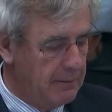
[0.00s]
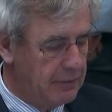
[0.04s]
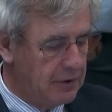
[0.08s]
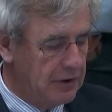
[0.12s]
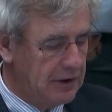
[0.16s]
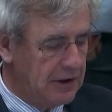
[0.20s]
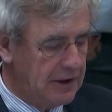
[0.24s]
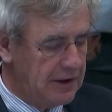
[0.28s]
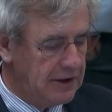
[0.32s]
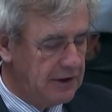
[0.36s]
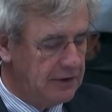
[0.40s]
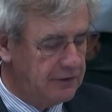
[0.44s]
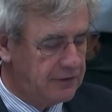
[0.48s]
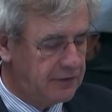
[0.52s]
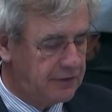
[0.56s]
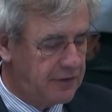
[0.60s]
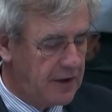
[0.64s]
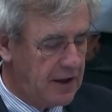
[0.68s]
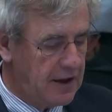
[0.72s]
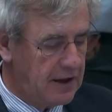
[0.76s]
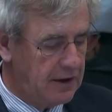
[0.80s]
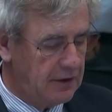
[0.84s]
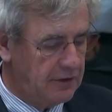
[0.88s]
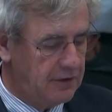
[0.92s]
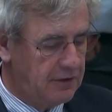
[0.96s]
but leads
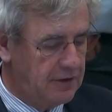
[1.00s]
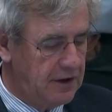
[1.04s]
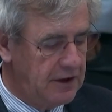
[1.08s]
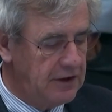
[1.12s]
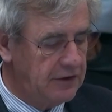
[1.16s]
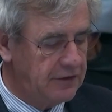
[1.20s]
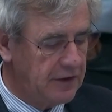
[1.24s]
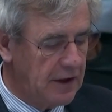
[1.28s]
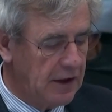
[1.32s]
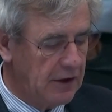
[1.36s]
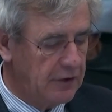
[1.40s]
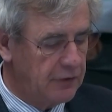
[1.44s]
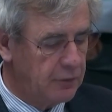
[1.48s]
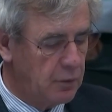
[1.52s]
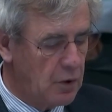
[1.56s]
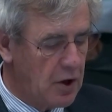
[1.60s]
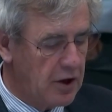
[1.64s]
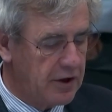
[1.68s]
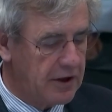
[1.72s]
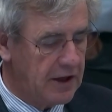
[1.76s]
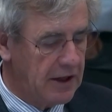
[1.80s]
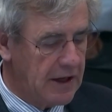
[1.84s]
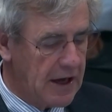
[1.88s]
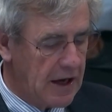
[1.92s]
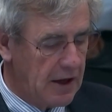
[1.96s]
their detailed
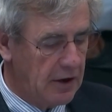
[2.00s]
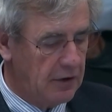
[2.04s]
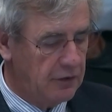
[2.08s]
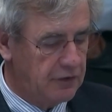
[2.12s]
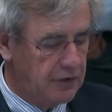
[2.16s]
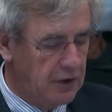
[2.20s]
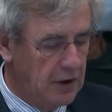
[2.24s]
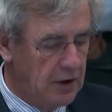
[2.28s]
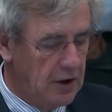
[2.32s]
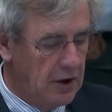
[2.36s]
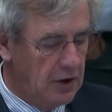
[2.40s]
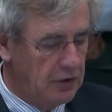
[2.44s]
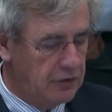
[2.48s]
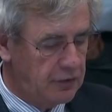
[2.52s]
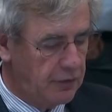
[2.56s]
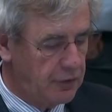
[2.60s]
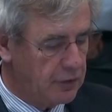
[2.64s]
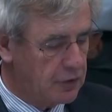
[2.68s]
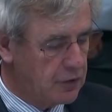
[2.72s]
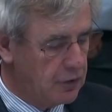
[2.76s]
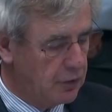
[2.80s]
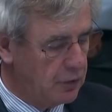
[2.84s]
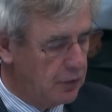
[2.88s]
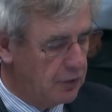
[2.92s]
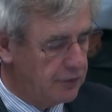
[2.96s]
working out to
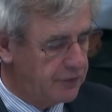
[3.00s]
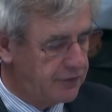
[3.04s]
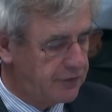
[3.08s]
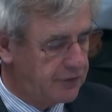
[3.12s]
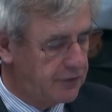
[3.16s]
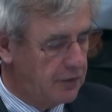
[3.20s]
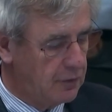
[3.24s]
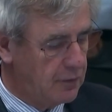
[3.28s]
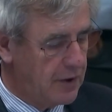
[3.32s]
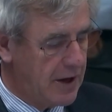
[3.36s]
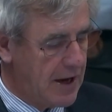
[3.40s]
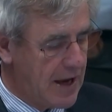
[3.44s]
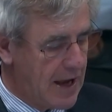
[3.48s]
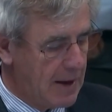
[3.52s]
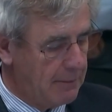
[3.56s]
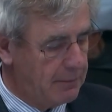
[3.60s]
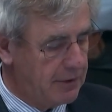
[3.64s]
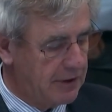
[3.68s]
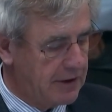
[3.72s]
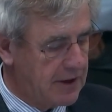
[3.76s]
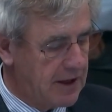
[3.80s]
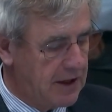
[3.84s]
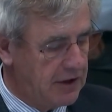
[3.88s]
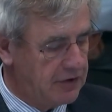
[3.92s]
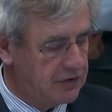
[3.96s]
the courts where
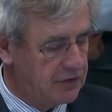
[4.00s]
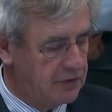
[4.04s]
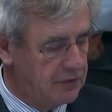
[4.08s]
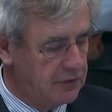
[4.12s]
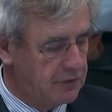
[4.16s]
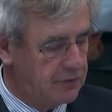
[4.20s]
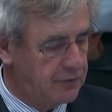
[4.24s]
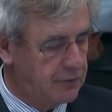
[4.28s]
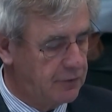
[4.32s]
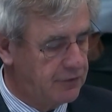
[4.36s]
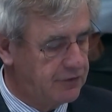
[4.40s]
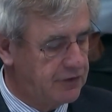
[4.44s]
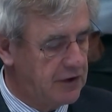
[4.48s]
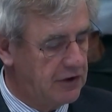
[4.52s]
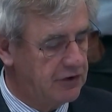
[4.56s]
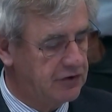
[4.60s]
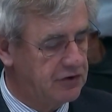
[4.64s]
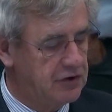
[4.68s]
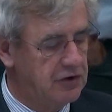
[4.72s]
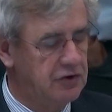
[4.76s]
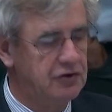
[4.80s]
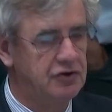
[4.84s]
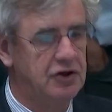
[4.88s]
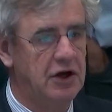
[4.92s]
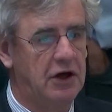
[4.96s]
applications for
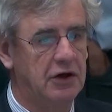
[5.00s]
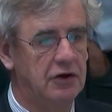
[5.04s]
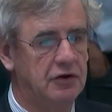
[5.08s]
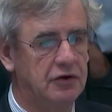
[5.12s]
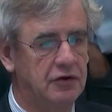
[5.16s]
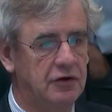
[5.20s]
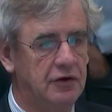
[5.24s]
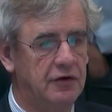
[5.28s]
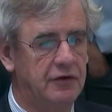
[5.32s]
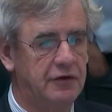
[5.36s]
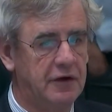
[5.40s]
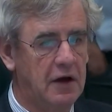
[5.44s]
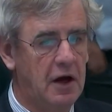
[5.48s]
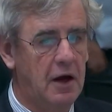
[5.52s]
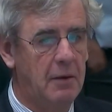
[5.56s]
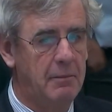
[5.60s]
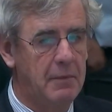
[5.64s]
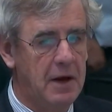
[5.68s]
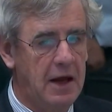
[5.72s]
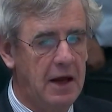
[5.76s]
such injunctions are